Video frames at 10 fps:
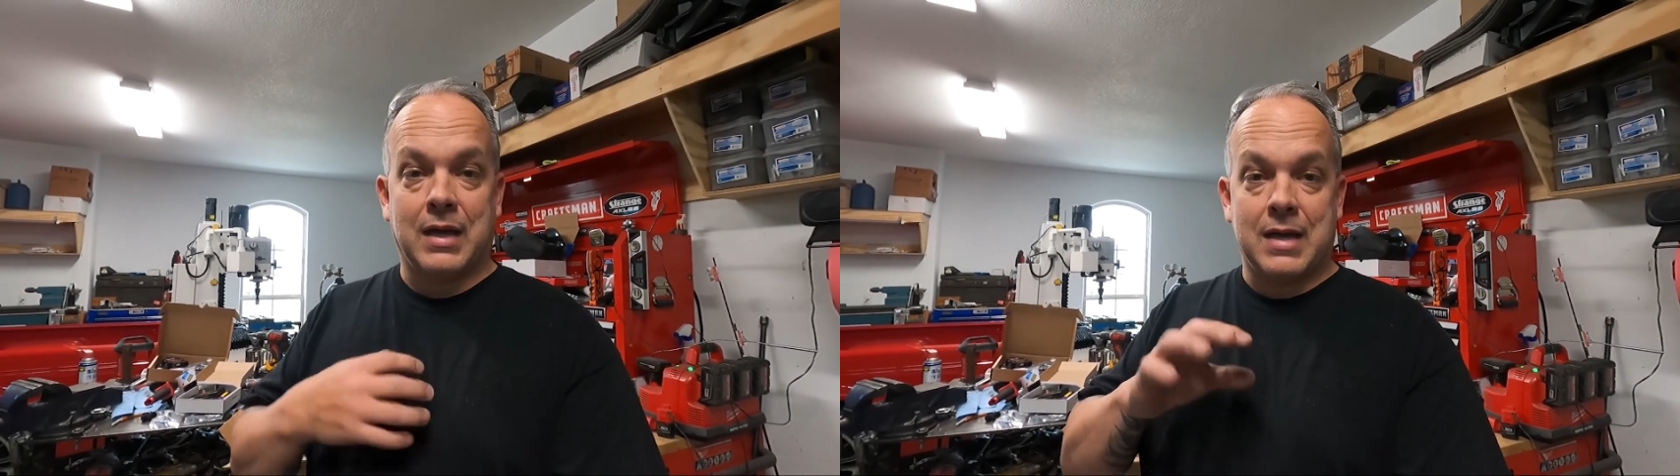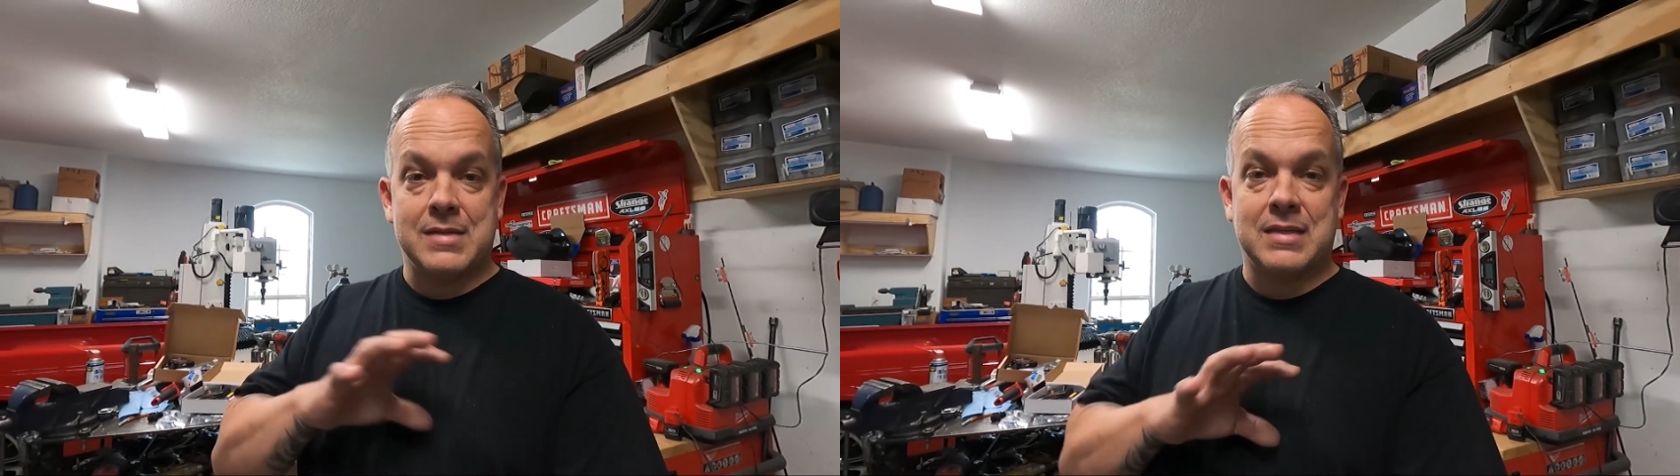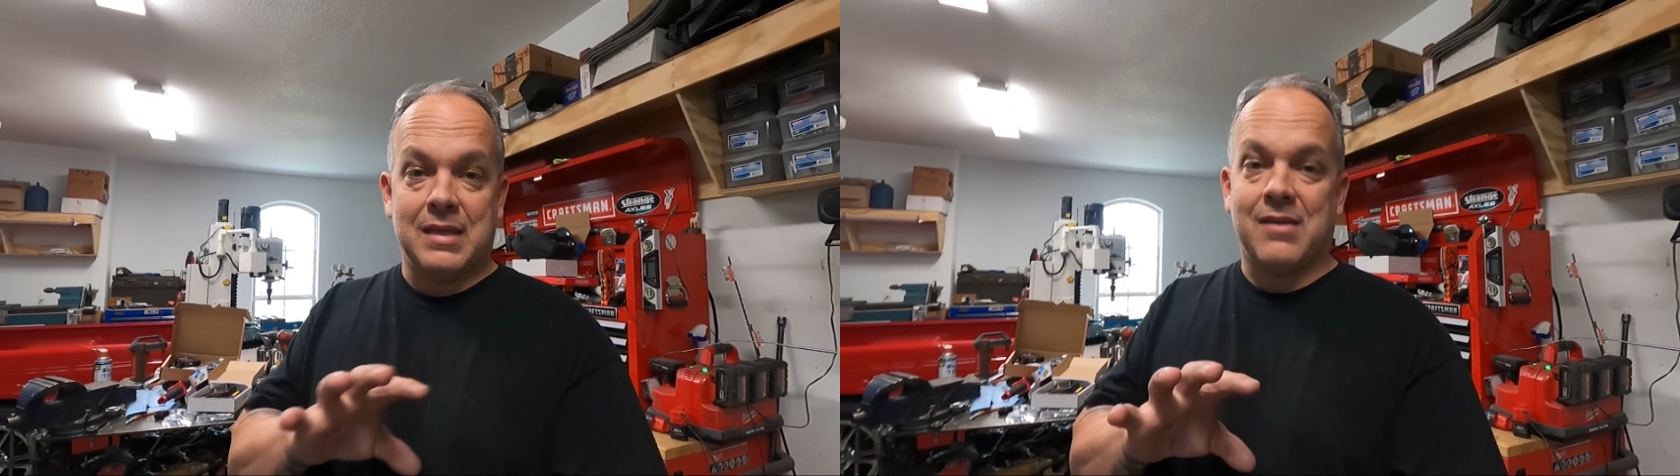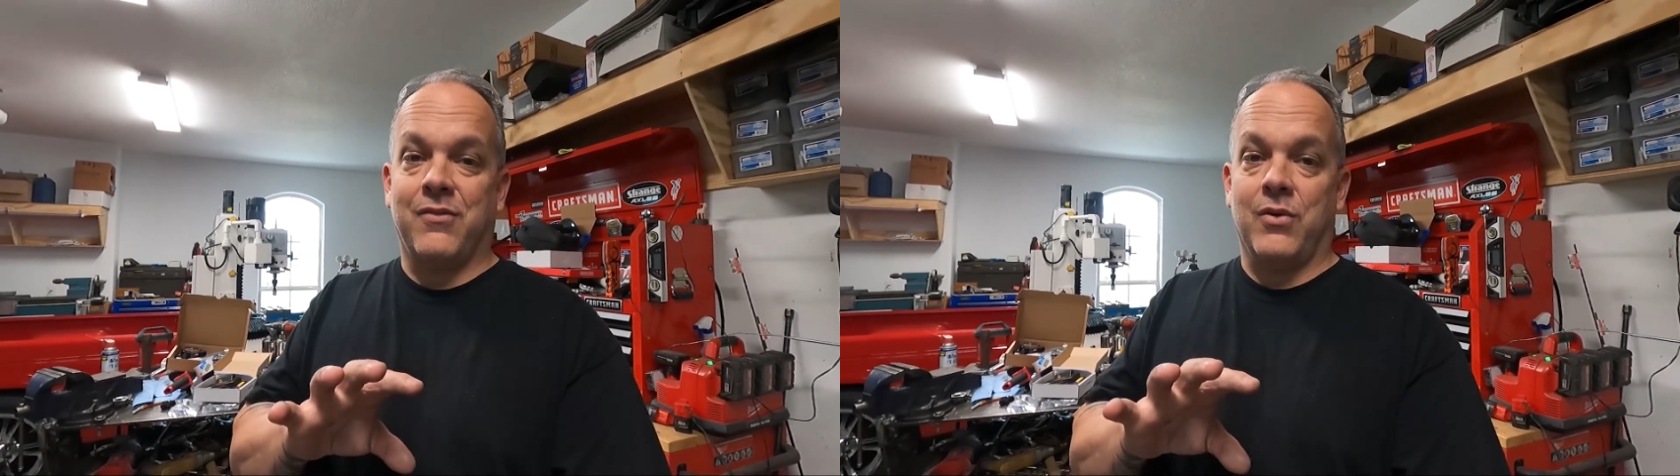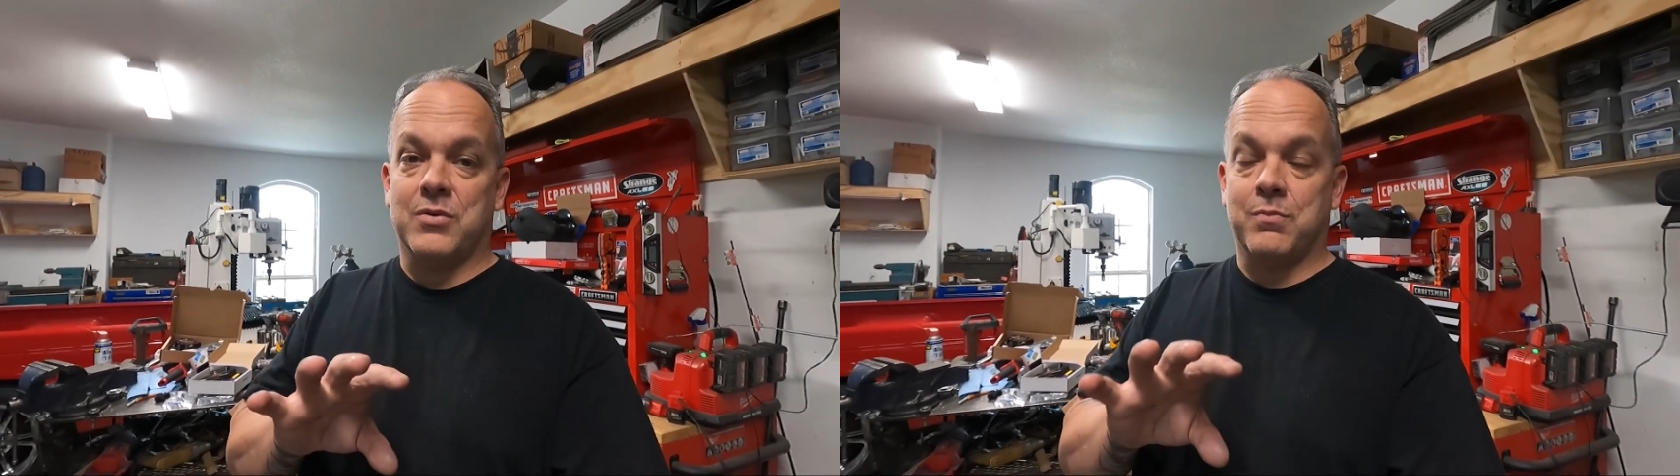I got to say that
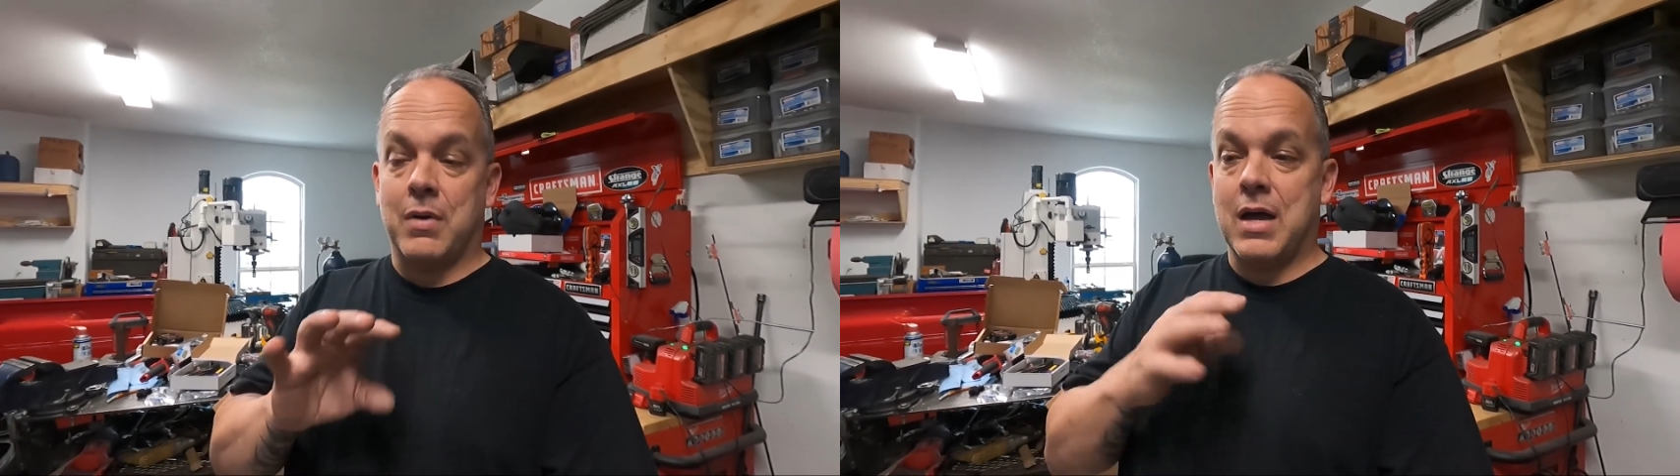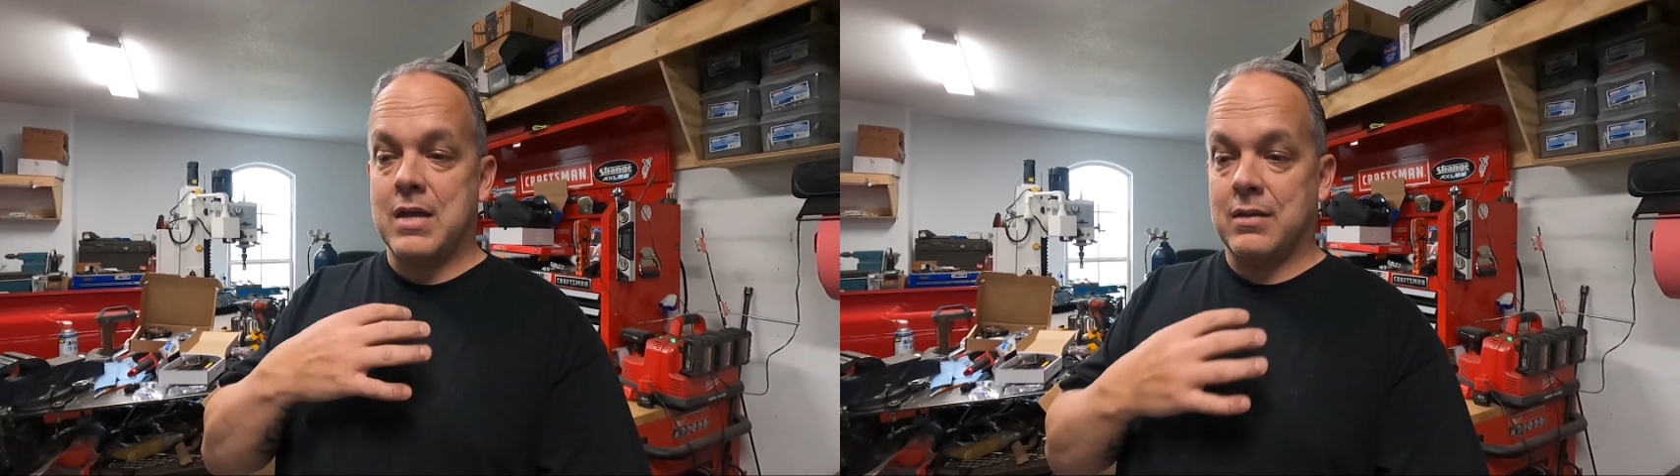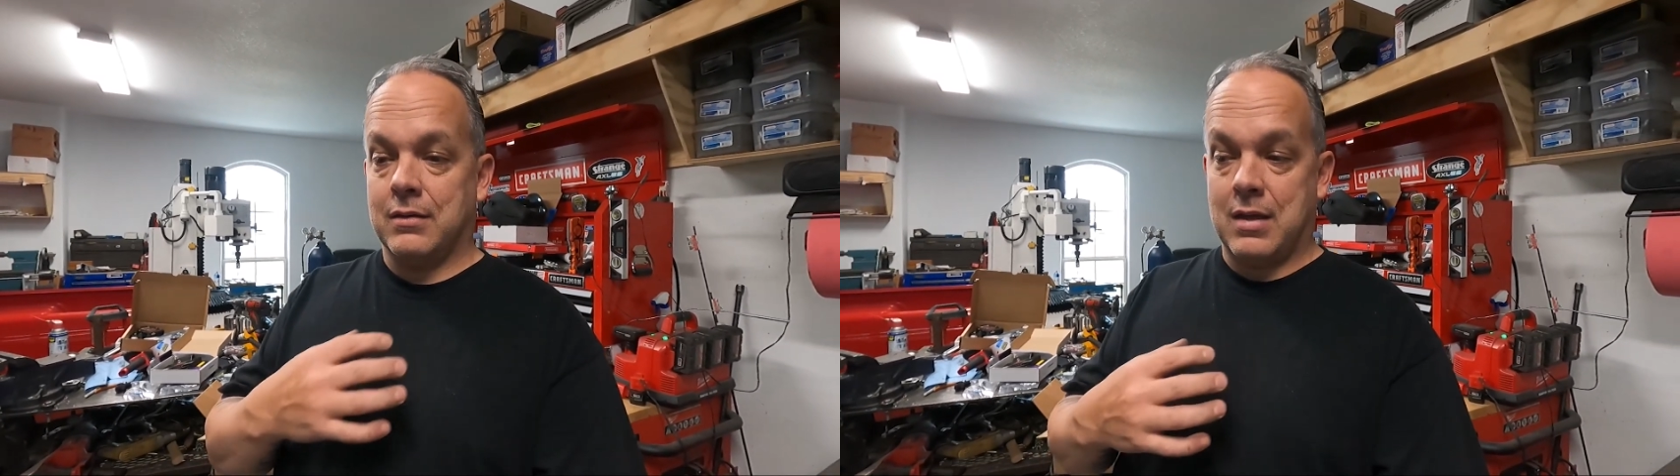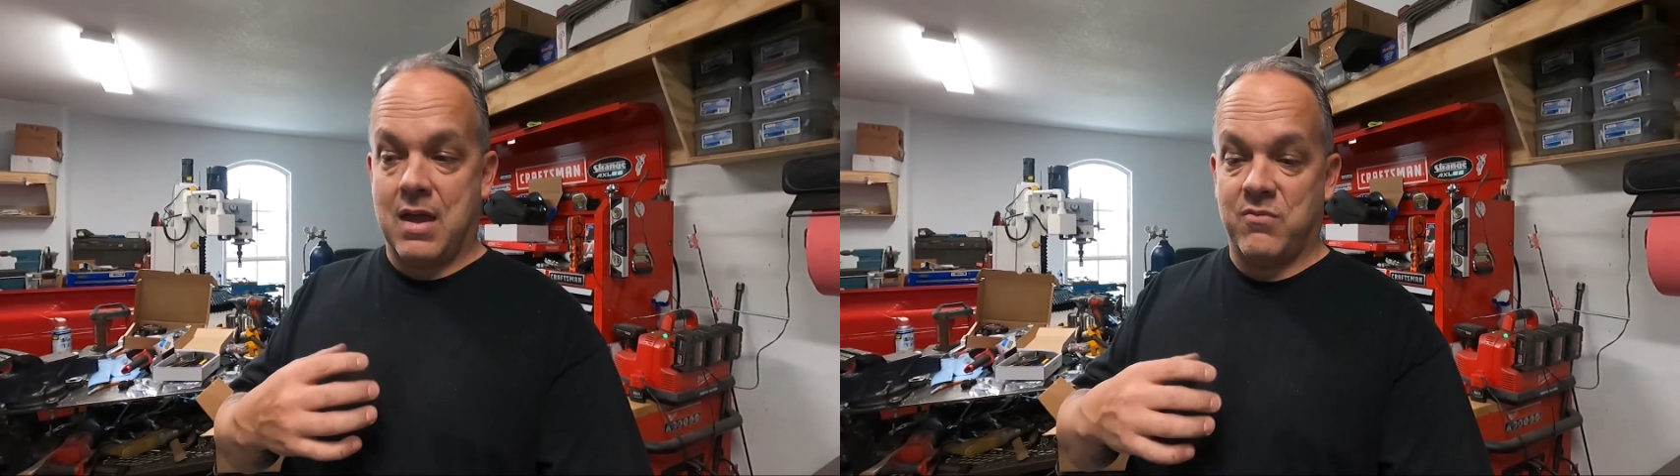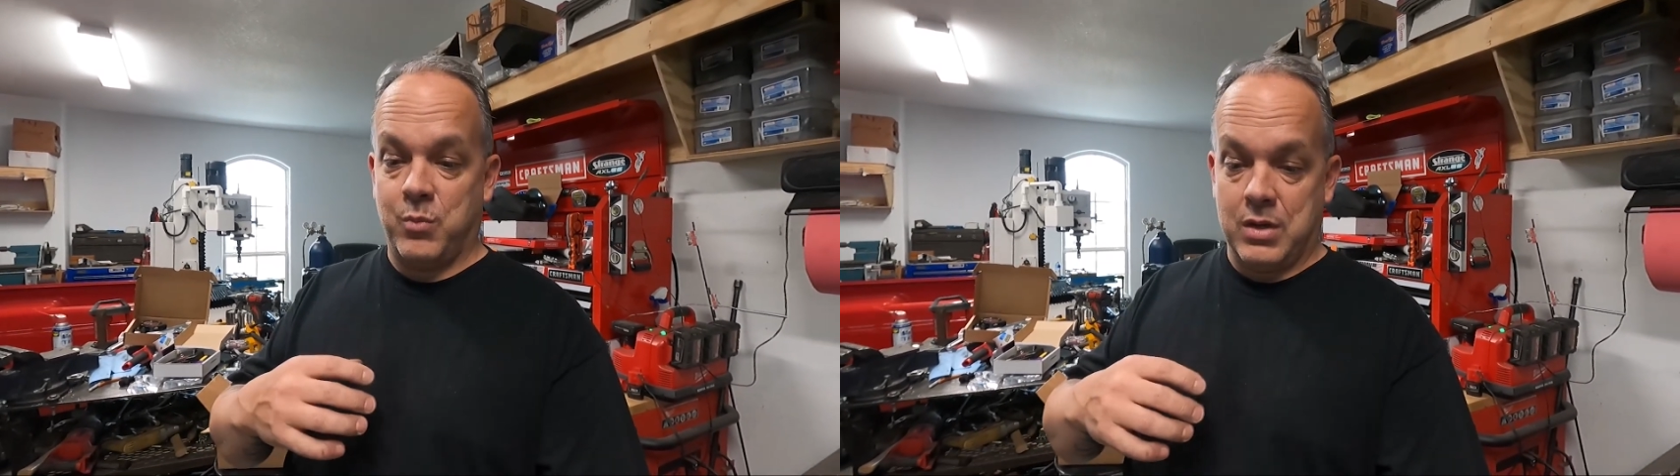first. Mine
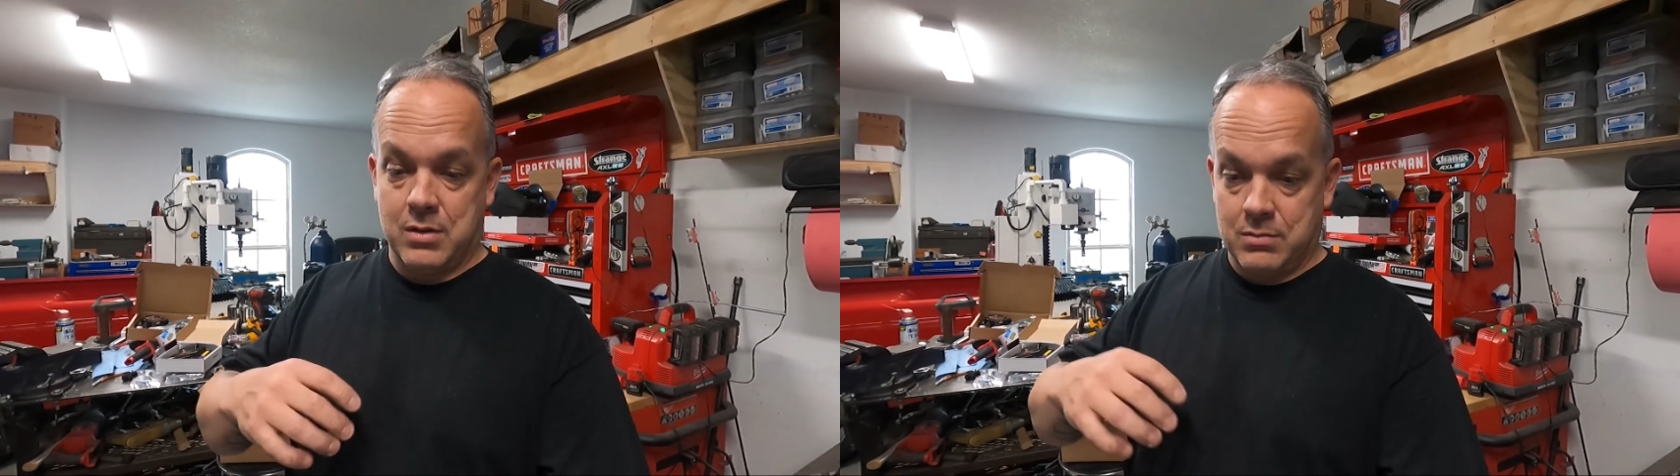have